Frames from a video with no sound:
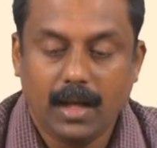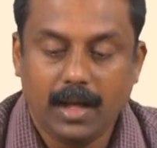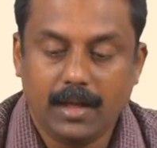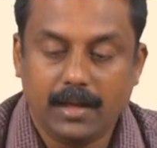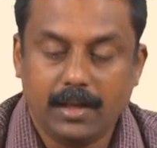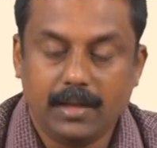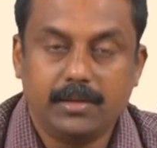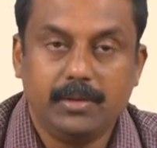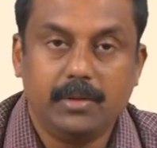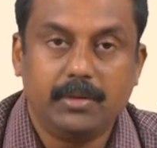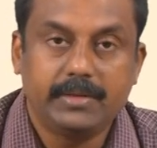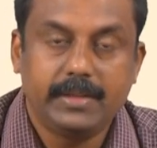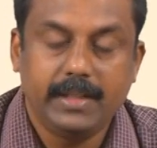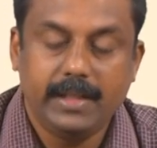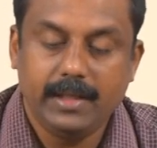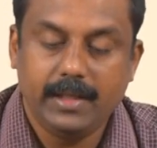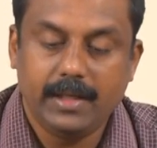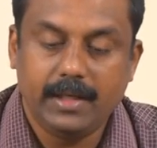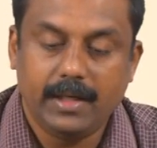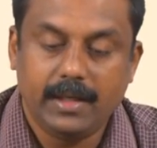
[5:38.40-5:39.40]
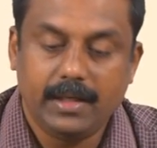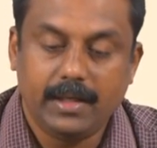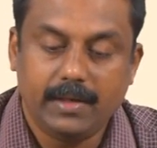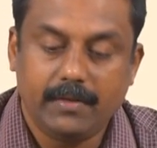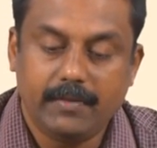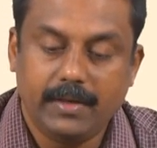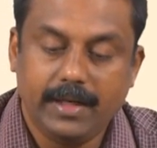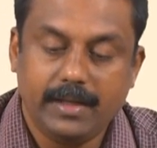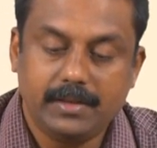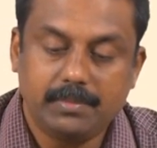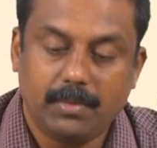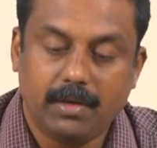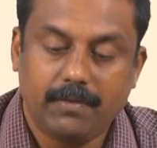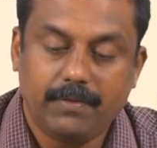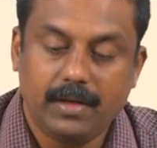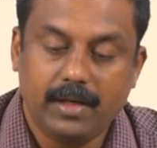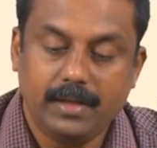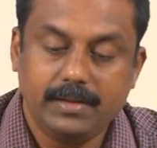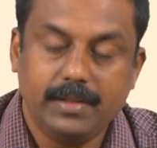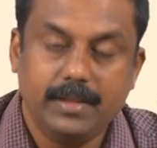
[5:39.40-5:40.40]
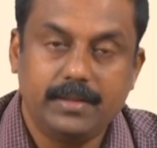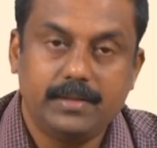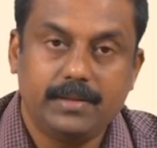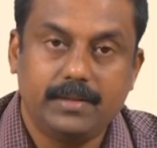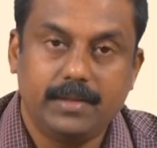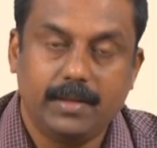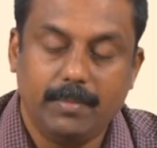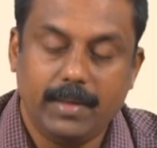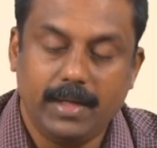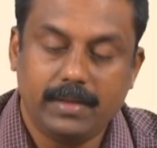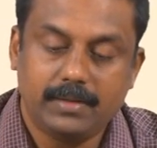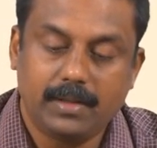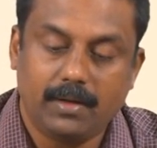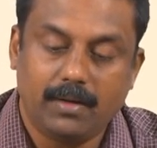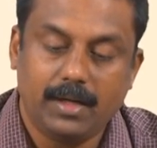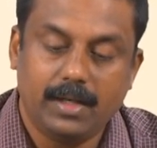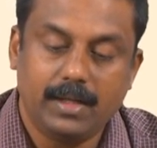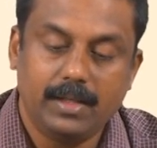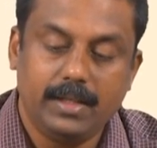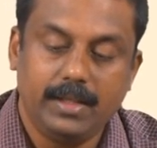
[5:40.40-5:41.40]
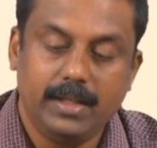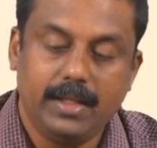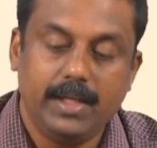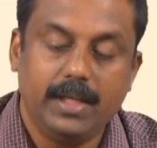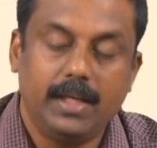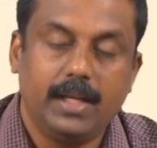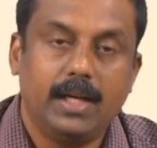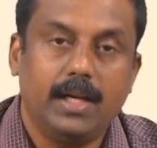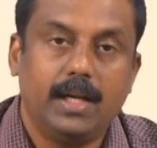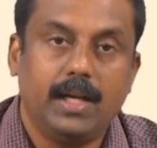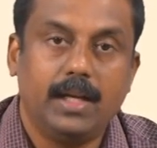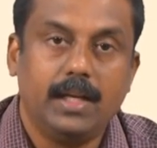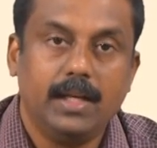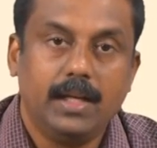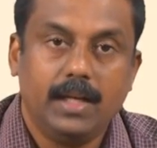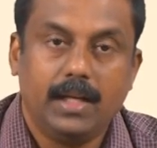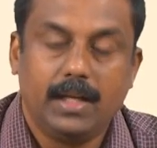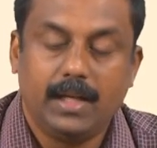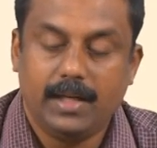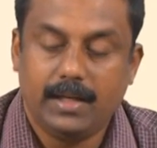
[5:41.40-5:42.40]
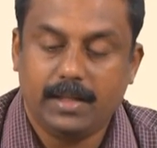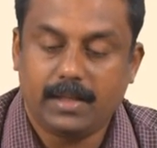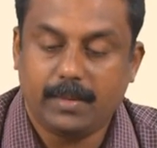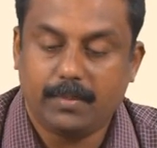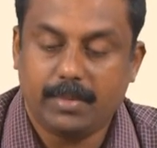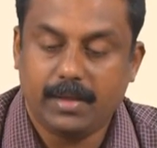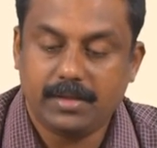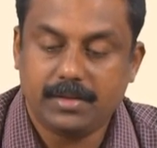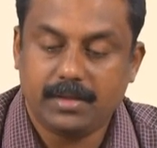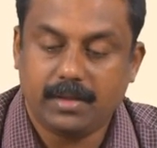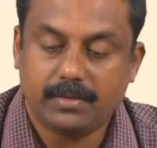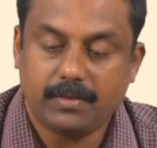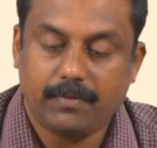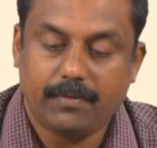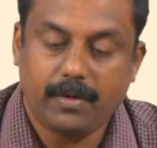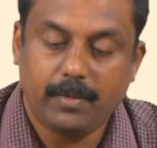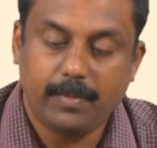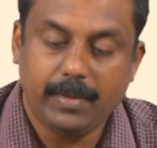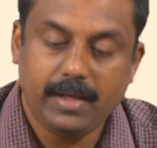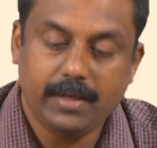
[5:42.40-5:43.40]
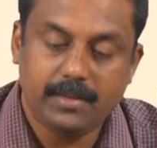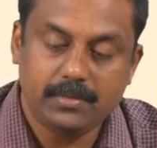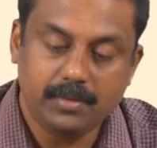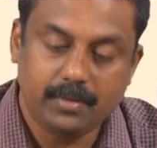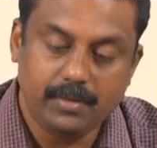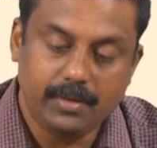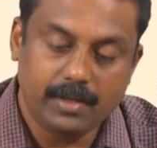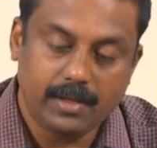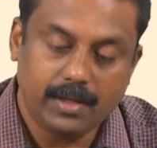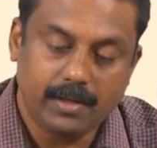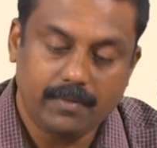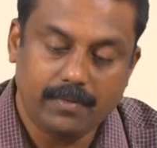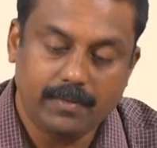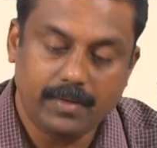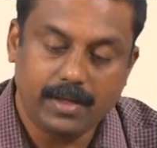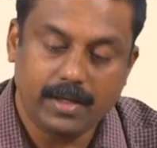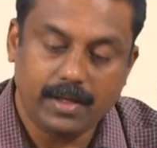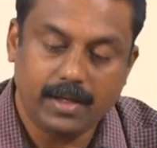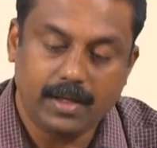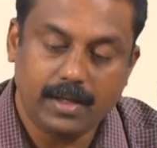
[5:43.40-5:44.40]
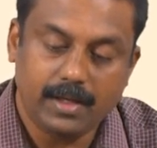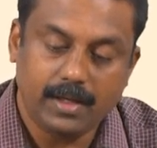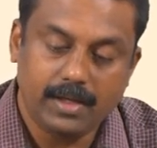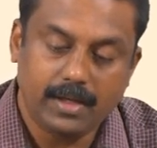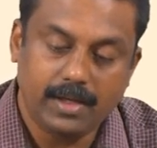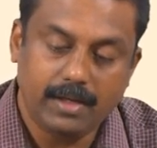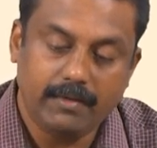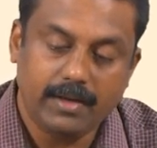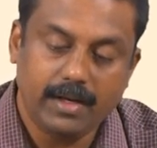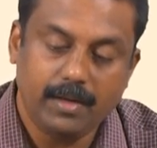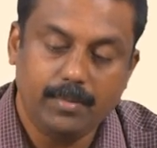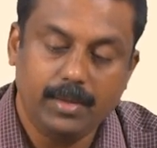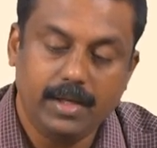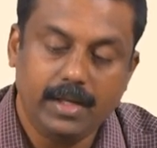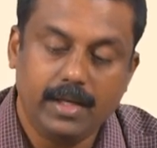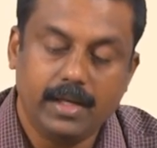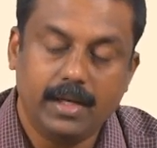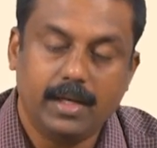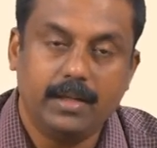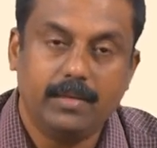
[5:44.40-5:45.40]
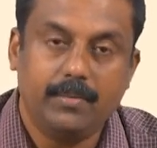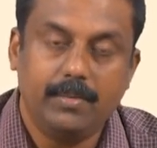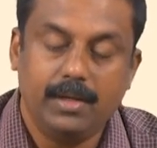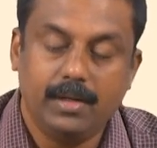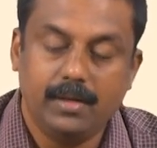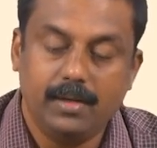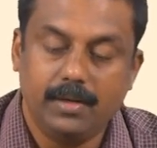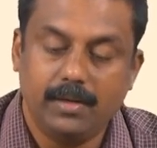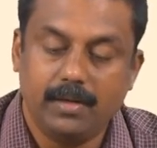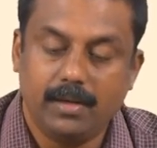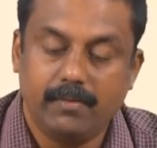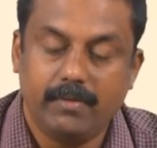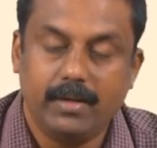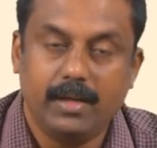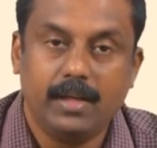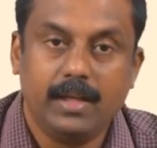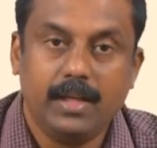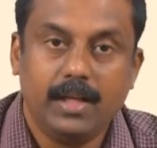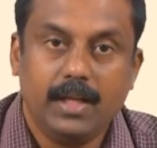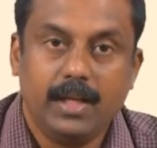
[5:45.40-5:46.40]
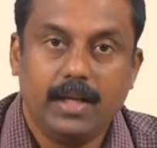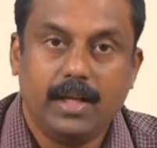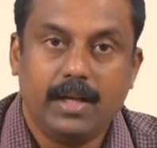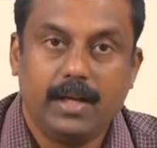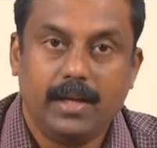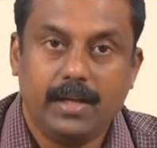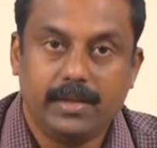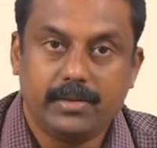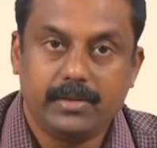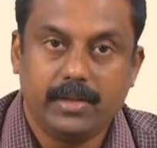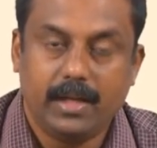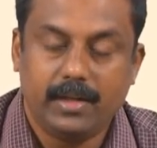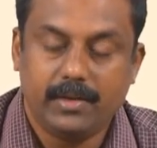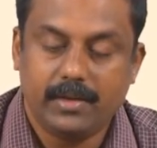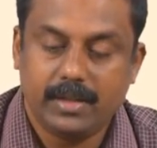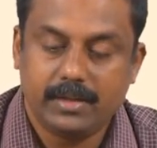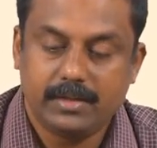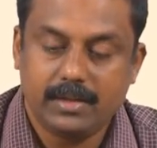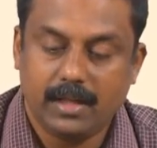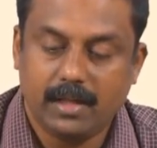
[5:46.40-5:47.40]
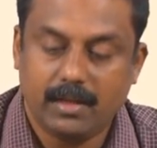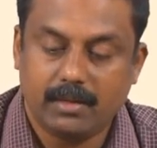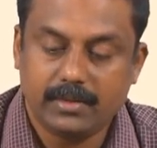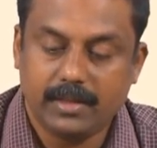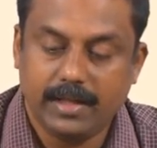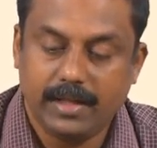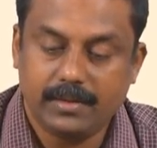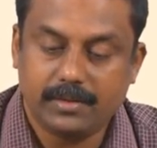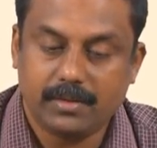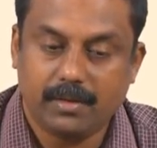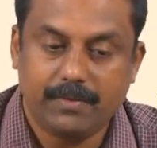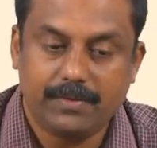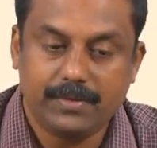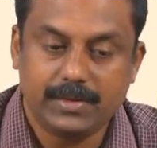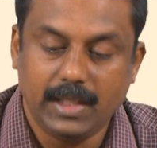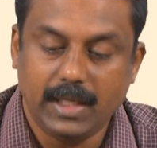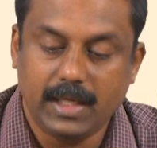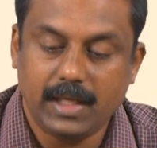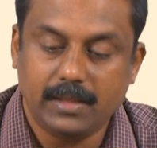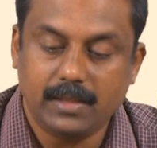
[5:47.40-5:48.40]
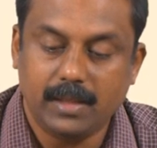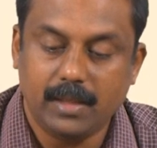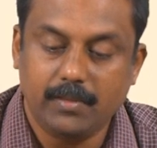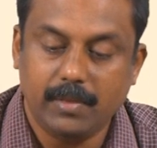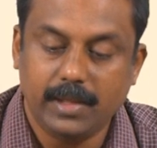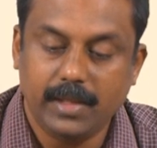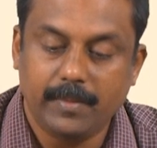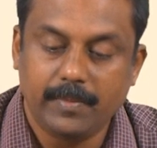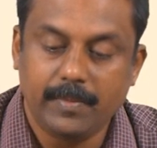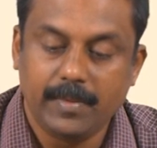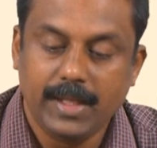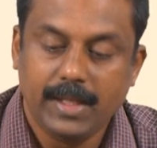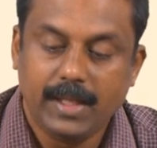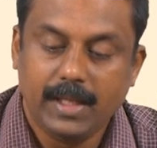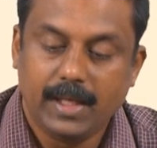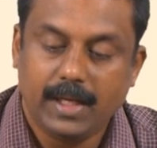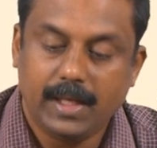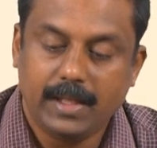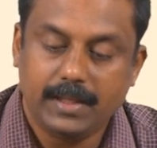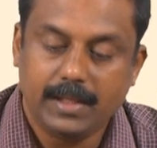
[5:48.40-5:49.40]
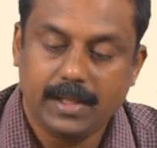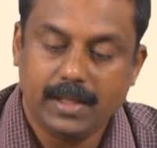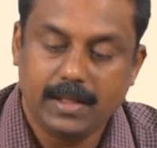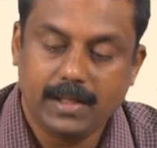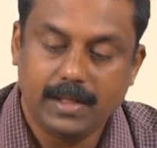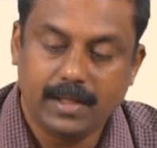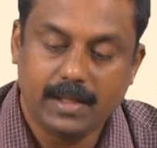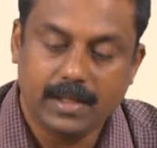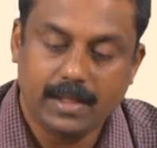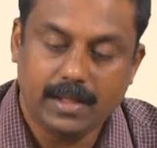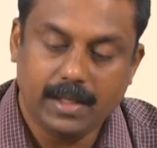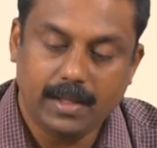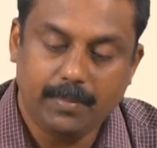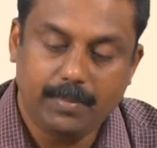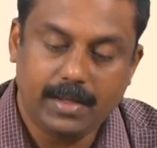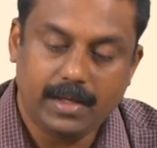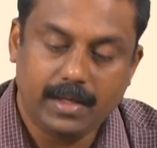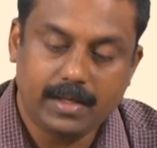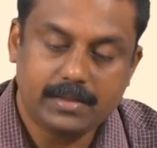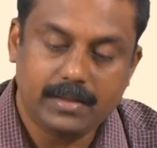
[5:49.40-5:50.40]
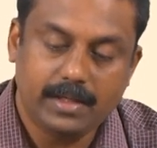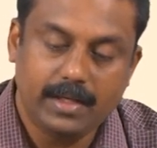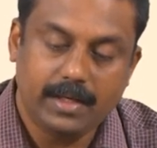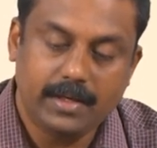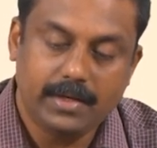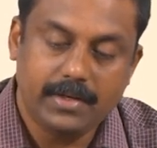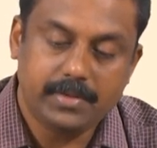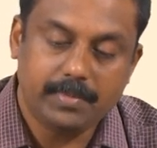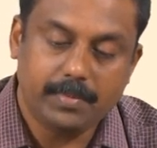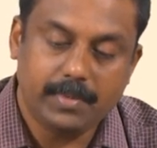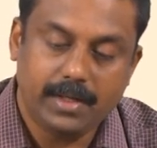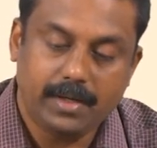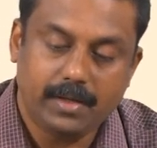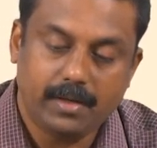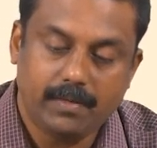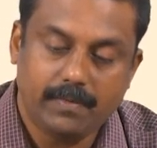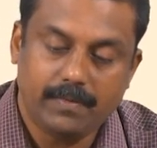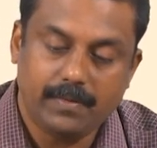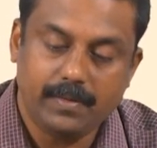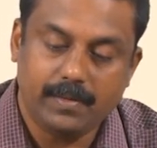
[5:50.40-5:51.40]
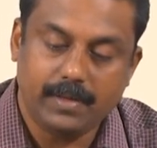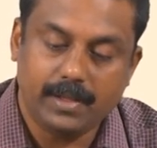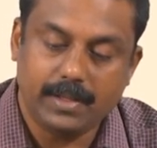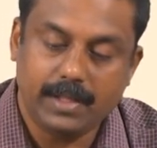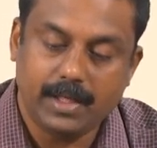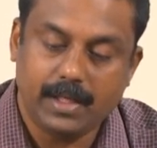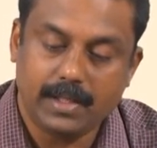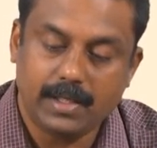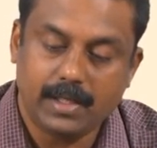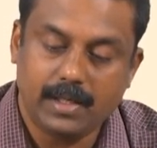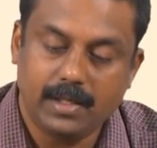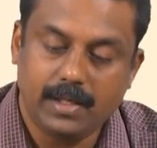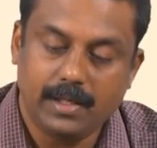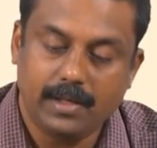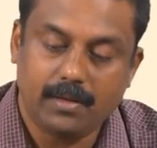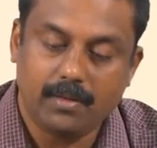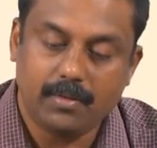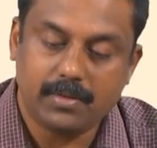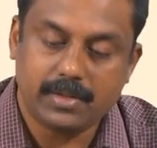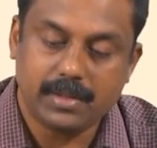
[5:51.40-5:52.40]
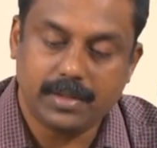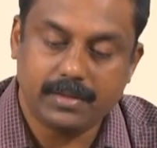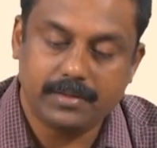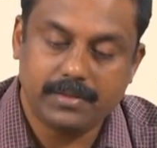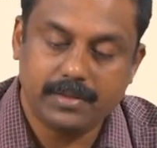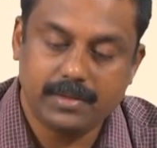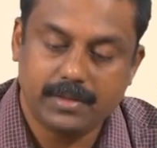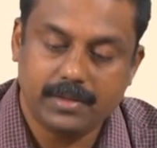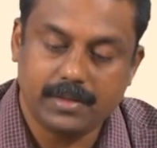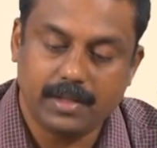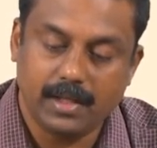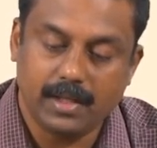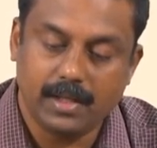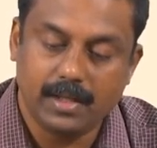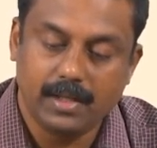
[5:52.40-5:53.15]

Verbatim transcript: and uh, you see in, in, various morphologies based on the uh, uh temperature also forming. So, you have an, uh, an invariably at the middle you have a, uh, oxides of silicon aluminum and then an epitaxial enrichment of the other inclusions